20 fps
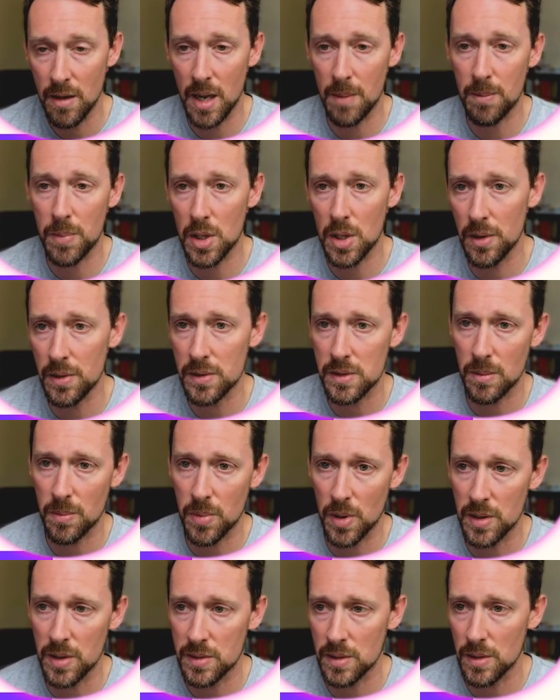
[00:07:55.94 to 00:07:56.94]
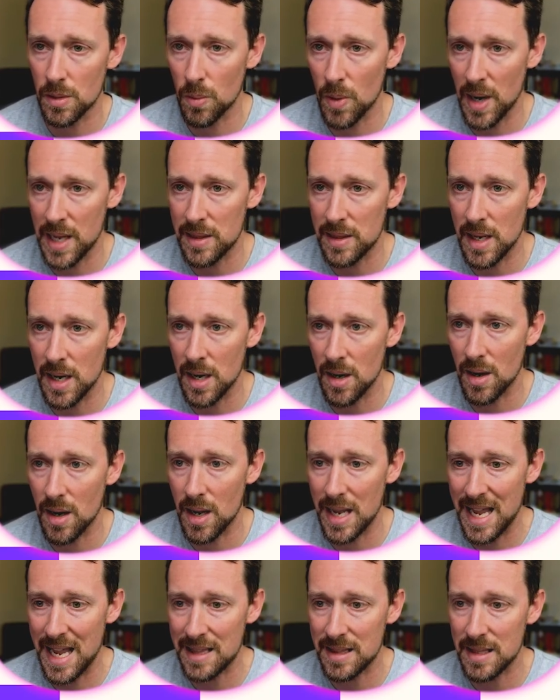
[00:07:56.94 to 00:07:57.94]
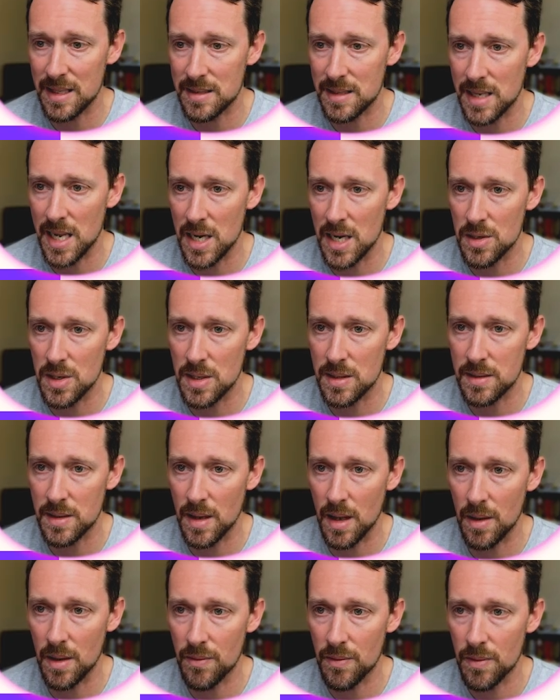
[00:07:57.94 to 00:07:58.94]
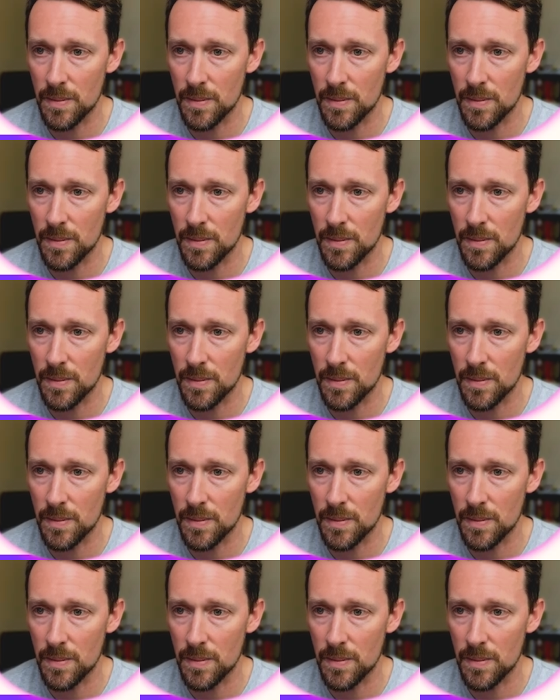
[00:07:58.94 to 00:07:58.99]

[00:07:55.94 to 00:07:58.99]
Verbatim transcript: up close and personal right there at the stage itself.